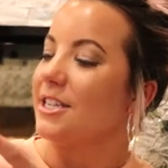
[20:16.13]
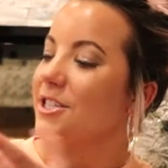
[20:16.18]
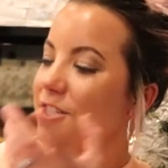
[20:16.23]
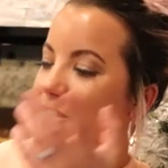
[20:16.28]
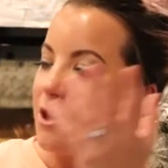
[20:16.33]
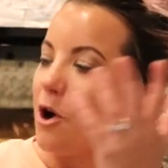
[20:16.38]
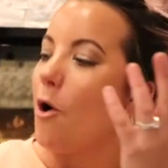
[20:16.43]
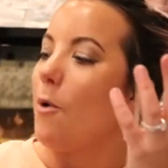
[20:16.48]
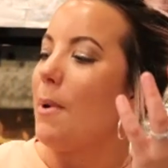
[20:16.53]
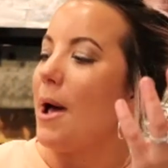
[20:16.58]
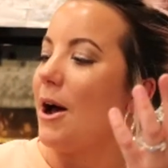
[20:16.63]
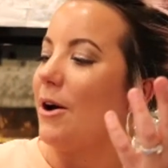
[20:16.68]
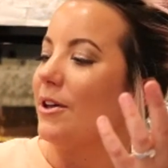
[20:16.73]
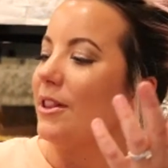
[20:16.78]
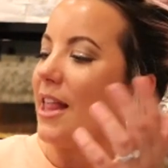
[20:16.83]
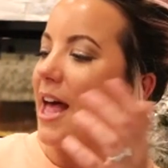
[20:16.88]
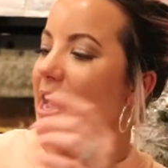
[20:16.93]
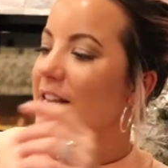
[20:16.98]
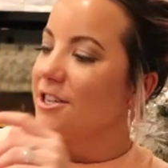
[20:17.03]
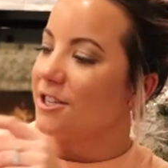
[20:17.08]
Snow Mountain
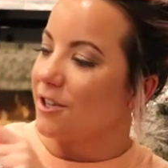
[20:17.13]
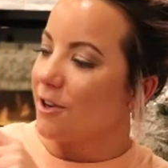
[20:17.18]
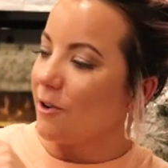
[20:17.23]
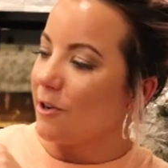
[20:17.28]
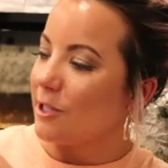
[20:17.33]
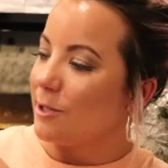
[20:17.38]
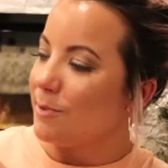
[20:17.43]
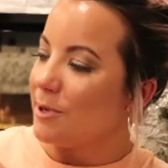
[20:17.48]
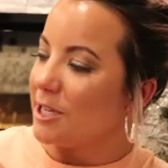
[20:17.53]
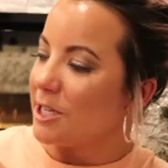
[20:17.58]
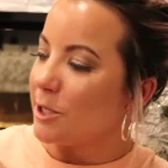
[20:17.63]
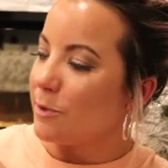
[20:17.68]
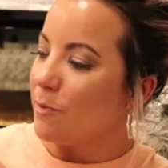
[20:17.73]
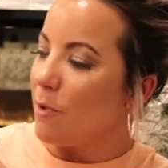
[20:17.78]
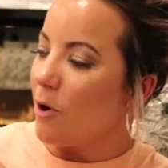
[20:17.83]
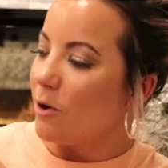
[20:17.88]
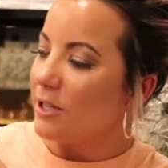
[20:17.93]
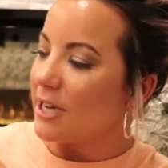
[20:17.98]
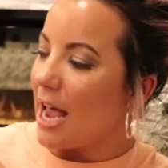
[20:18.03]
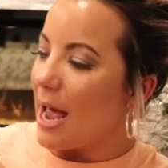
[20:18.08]
Lodge is going to be
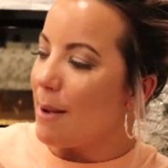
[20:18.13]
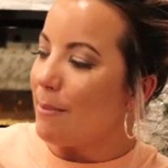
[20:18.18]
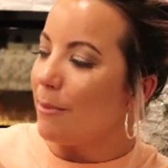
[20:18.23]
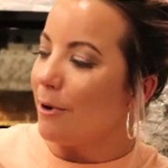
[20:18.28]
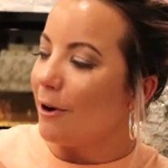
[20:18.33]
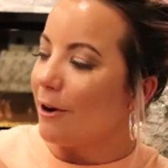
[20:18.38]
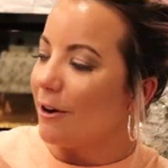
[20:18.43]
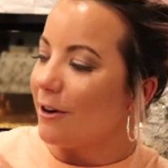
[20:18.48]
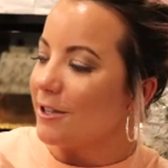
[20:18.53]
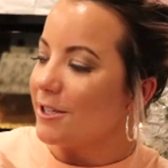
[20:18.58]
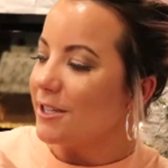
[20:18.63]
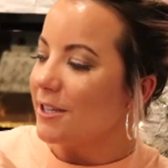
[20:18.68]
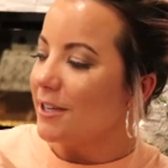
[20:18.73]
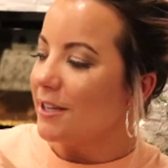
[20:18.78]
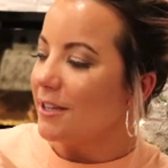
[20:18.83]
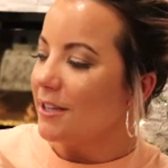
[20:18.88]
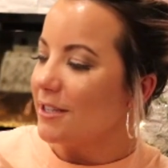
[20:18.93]
smoked embers,